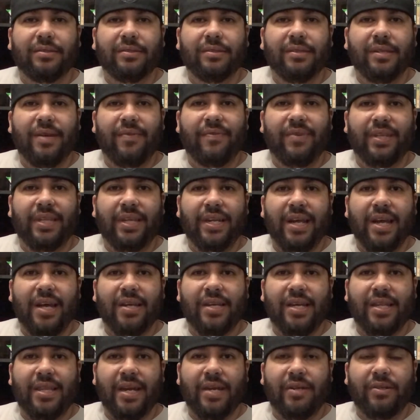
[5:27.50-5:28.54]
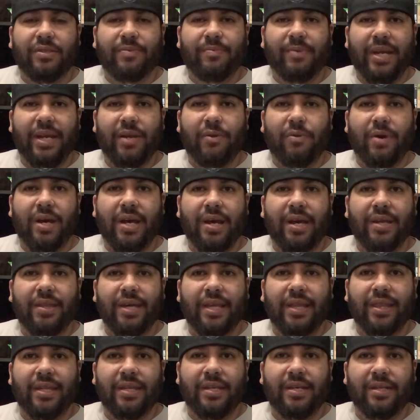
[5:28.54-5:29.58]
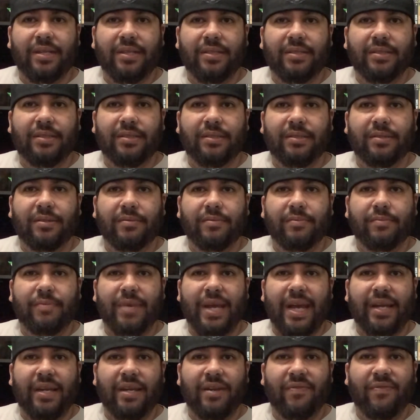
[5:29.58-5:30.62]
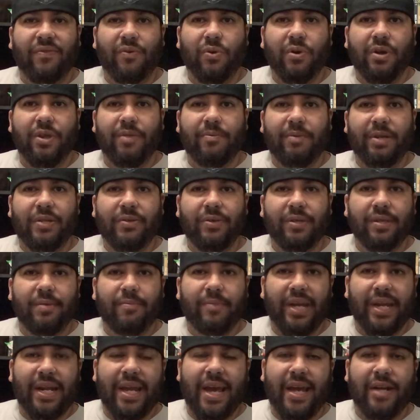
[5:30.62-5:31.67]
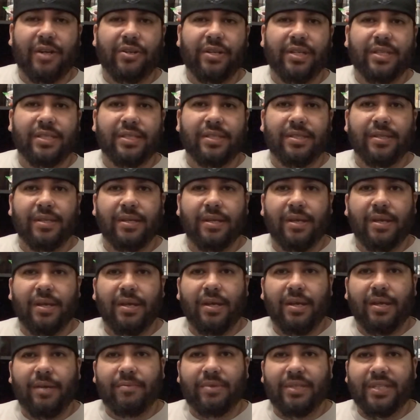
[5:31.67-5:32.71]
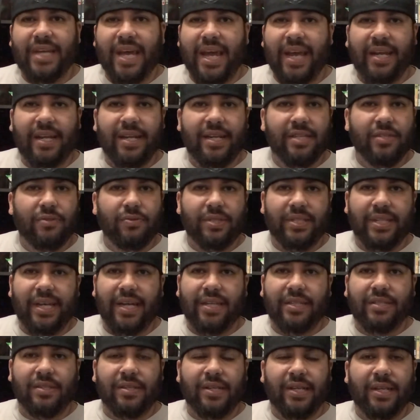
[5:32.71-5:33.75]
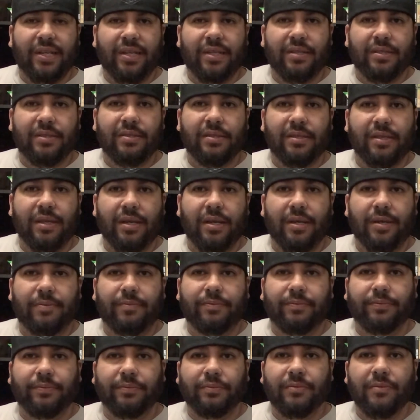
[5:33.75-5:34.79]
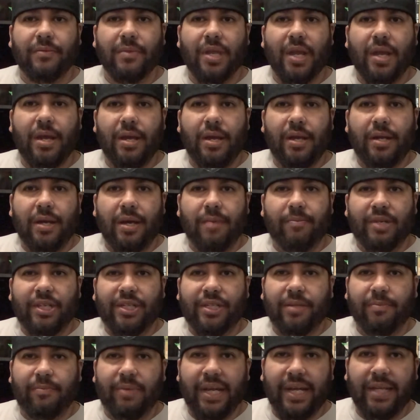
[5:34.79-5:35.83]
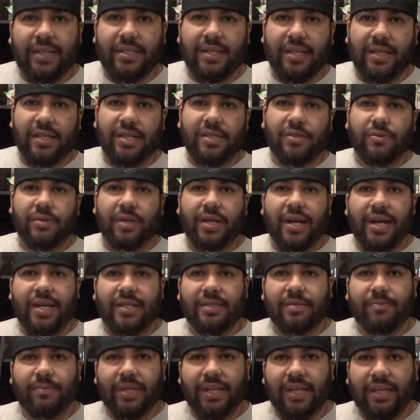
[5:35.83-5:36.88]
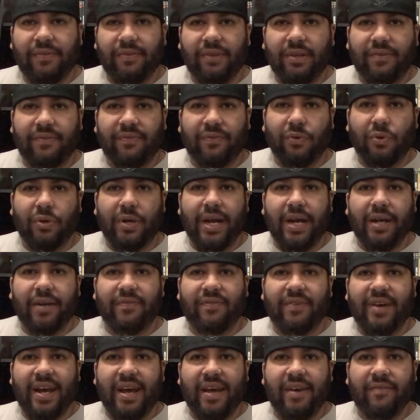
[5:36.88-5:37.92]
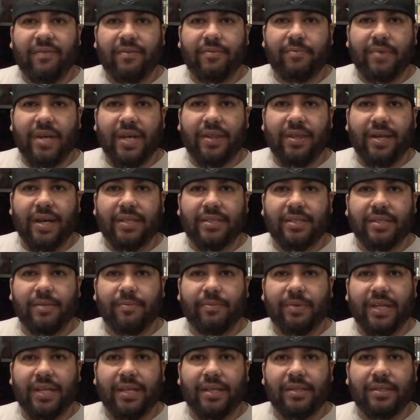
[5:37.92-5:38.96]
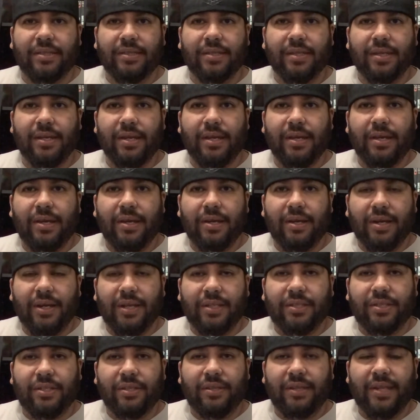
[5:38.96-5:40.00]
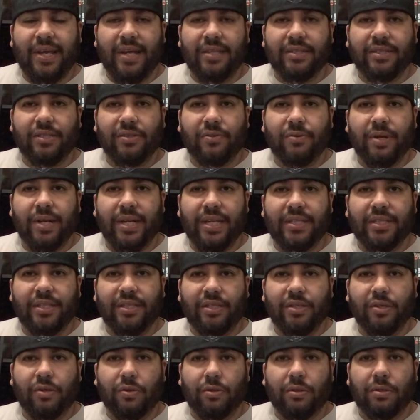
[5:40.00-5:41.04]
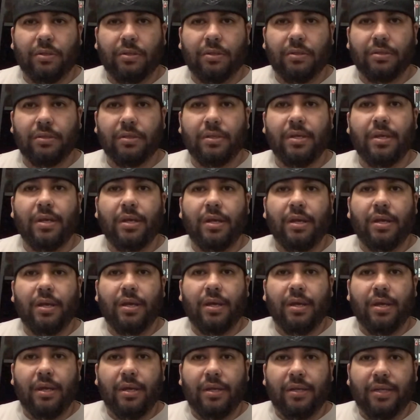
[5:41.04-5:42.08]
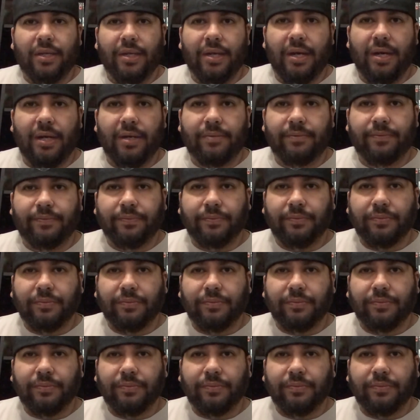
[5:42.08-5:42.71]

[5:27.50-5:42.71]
everything else. I thought it was played well. I thought the back and forth between the main actress protagonist was excellent. Um, not much complaints on this one, guys. I'm going to give it a 4 out of 5. My thoughts and opinions. That's 2020's The Toll. Um,